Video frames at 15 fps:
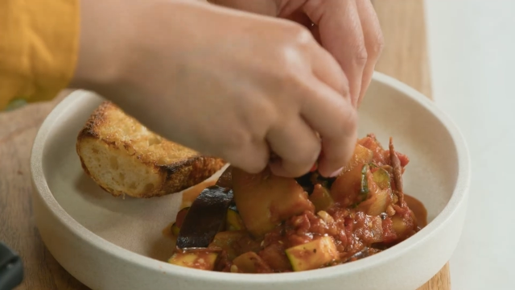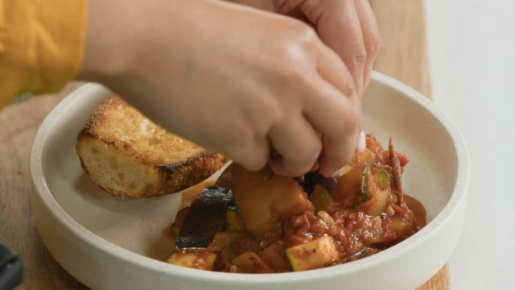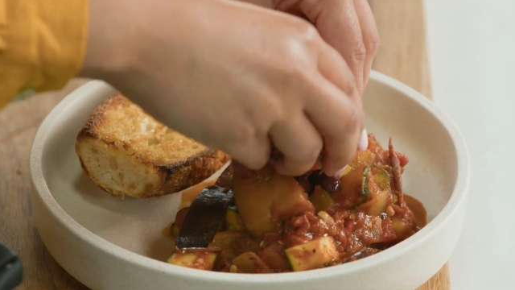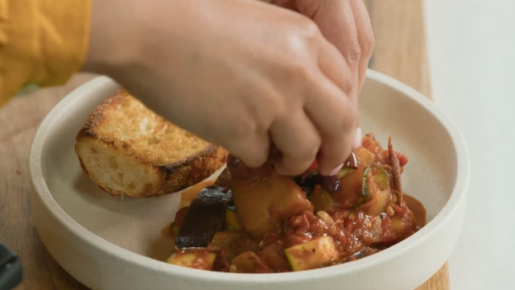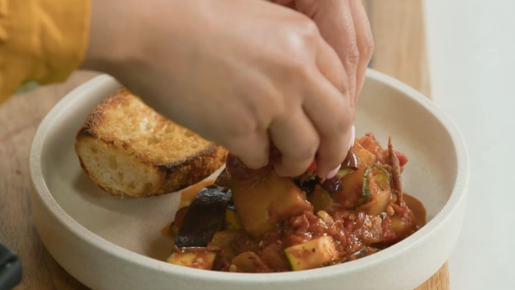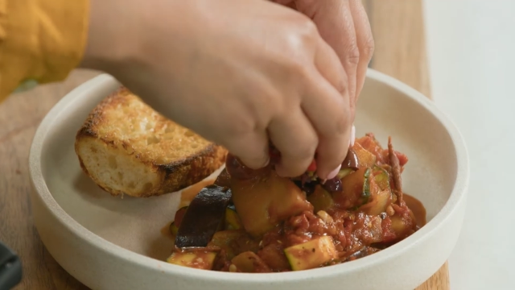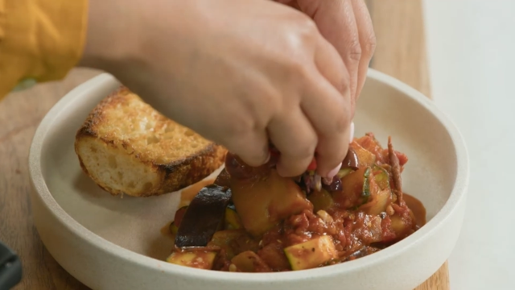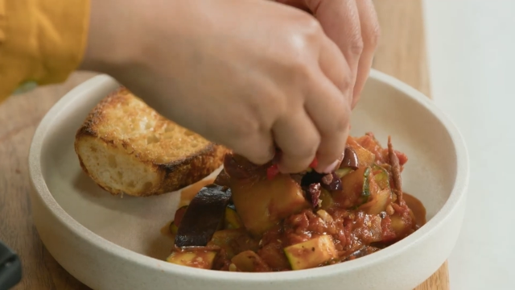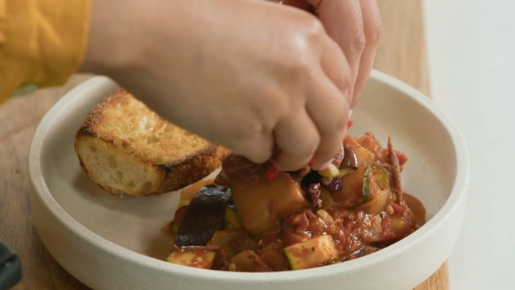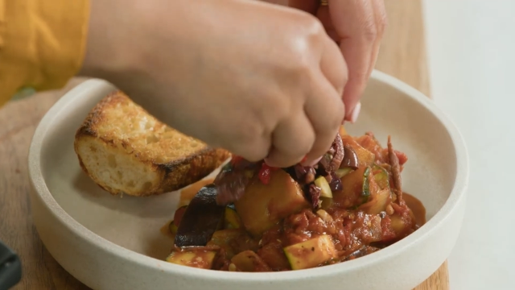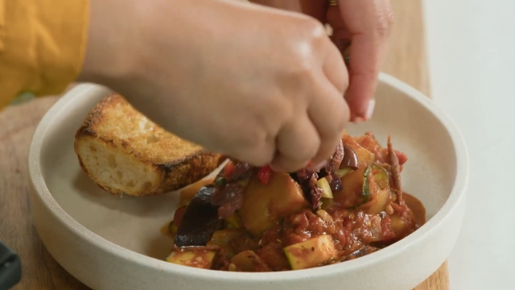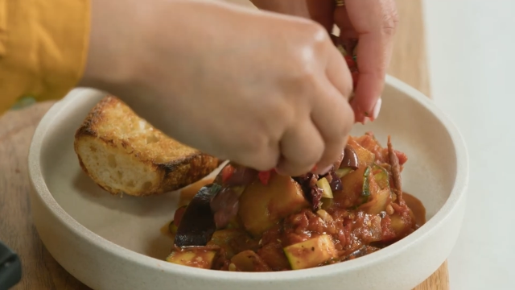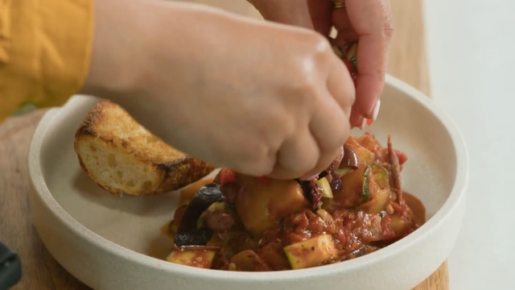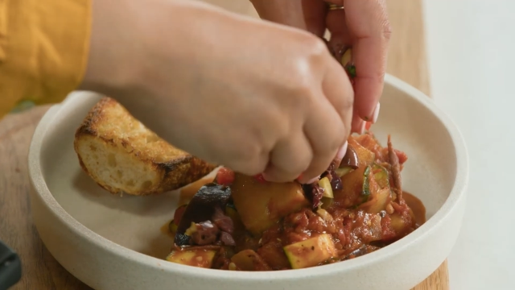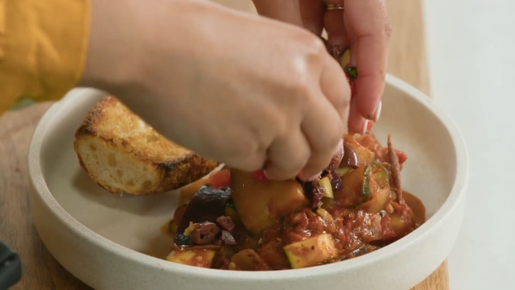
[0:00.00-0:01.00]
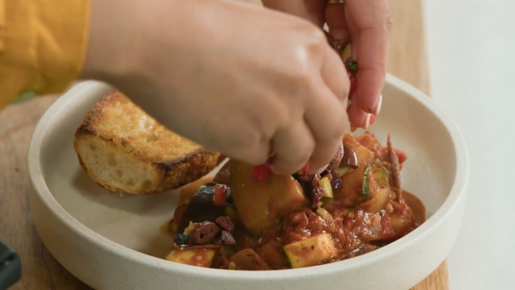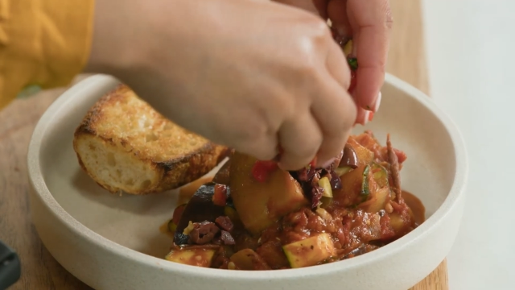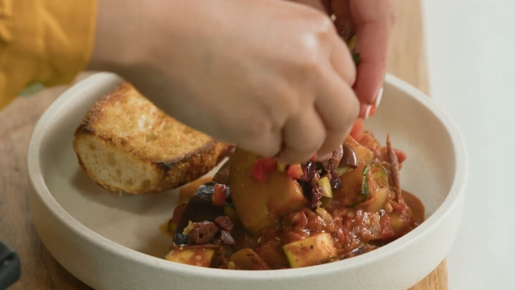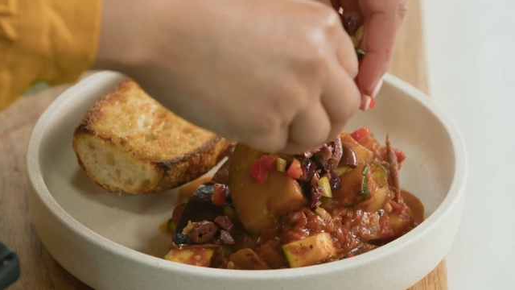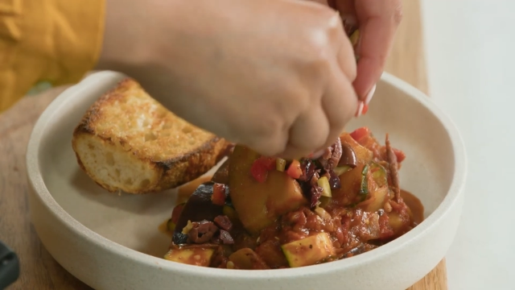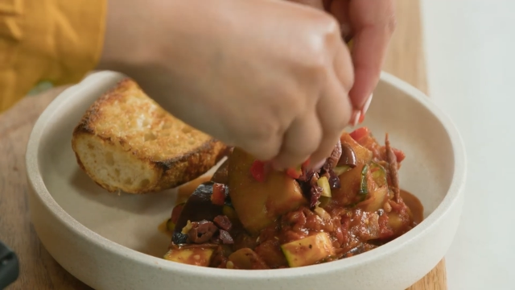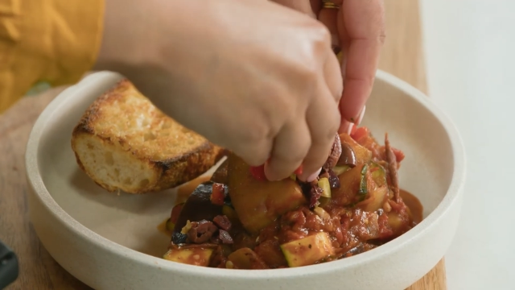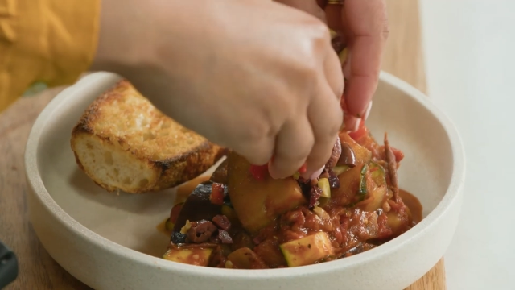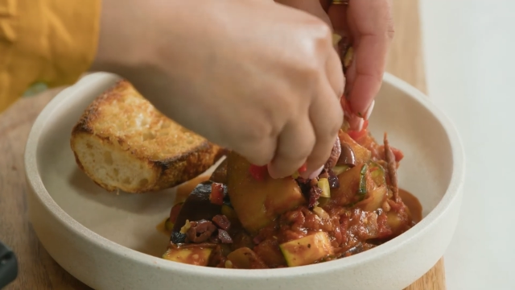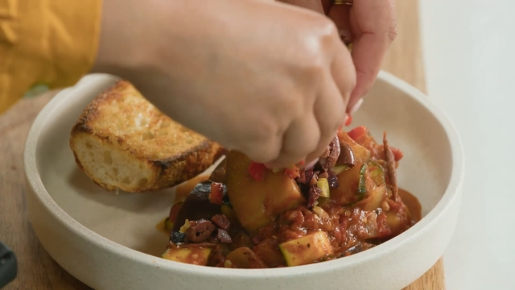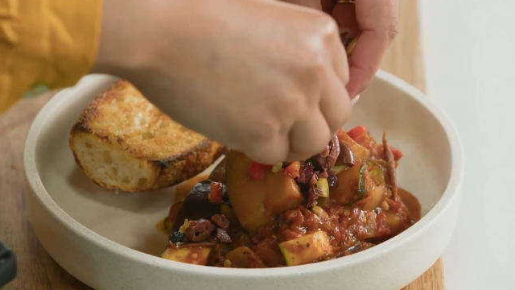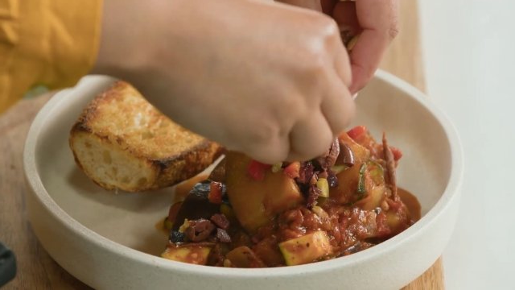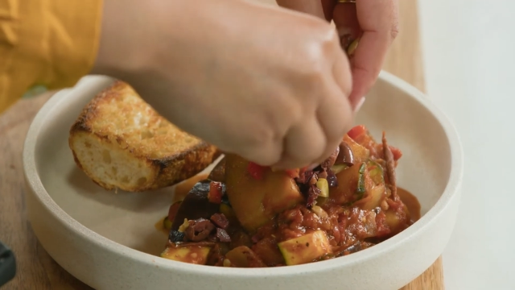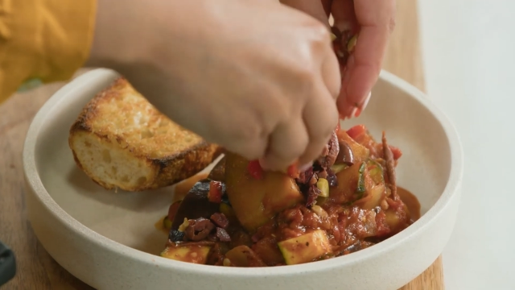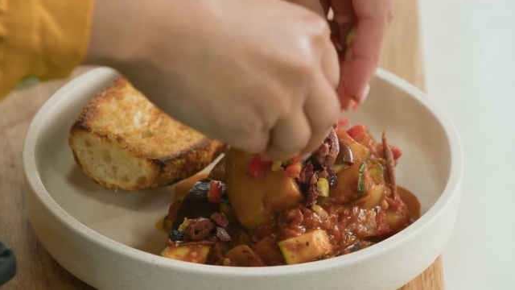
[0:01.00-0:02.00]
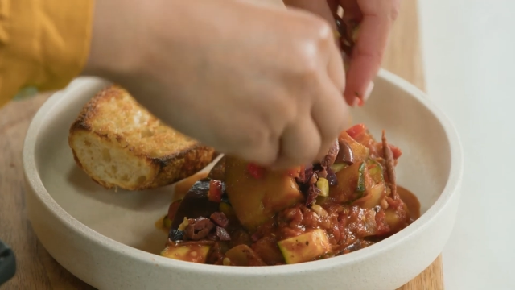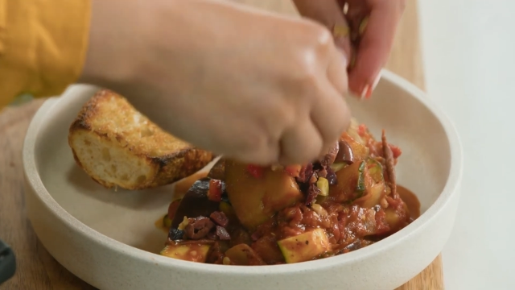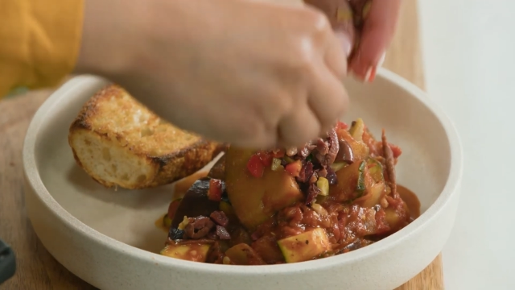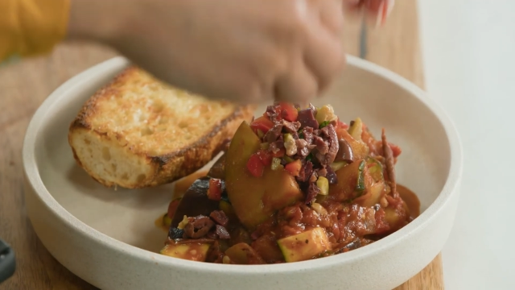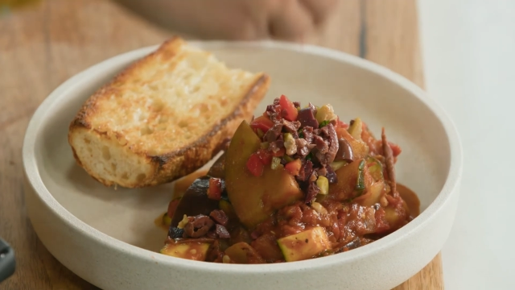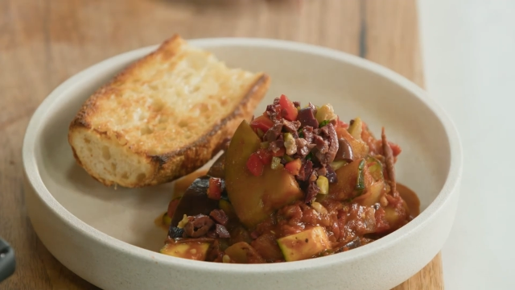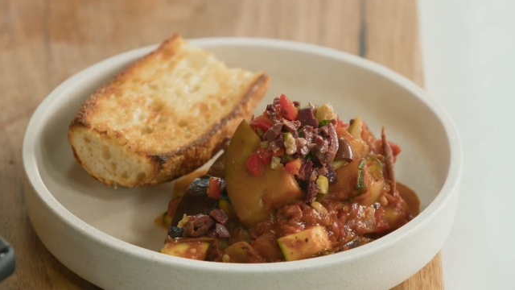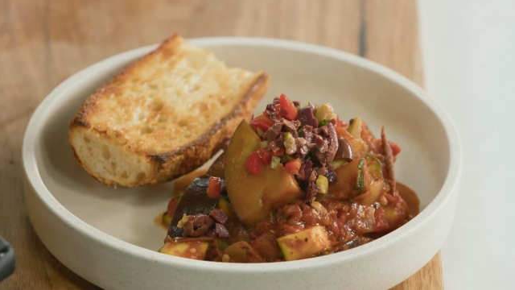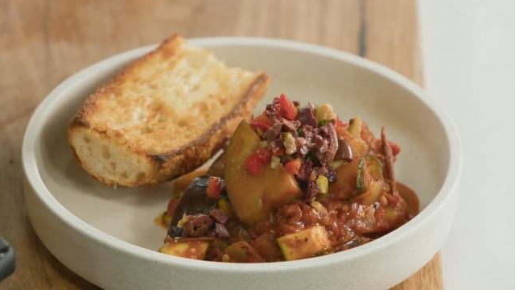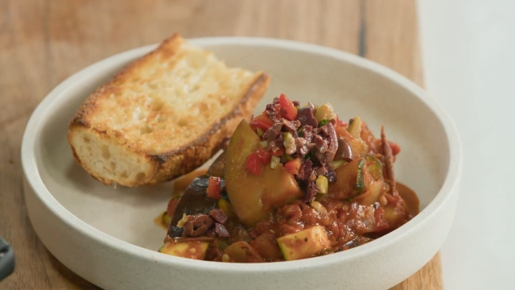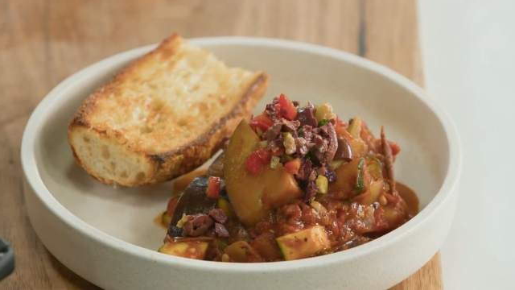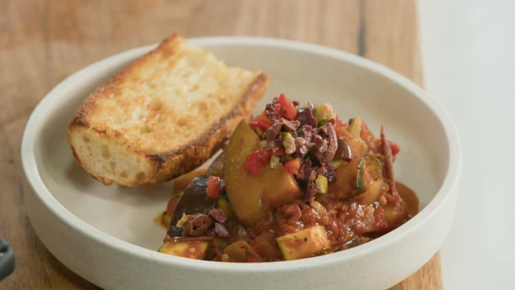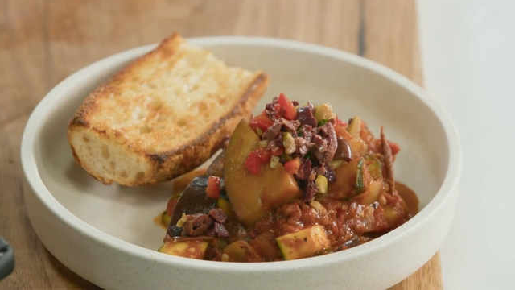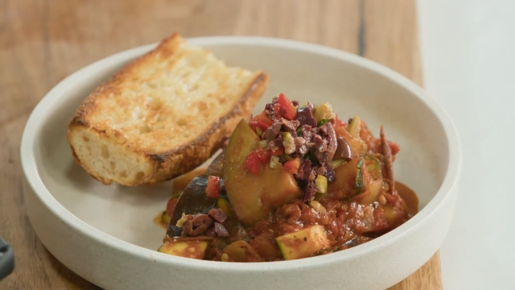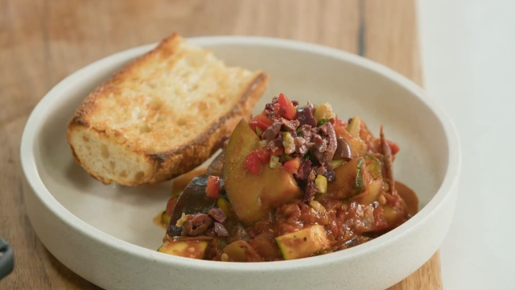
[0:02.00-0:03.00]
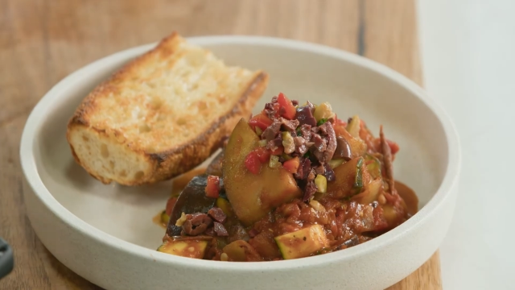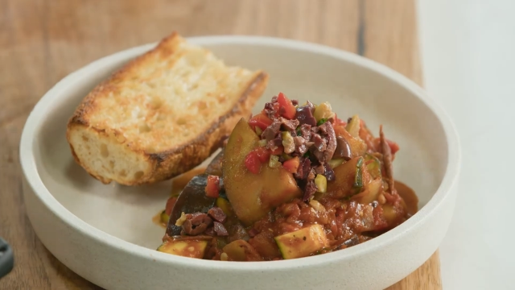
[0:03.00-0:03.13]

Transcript: Nobody's mouth can be seen.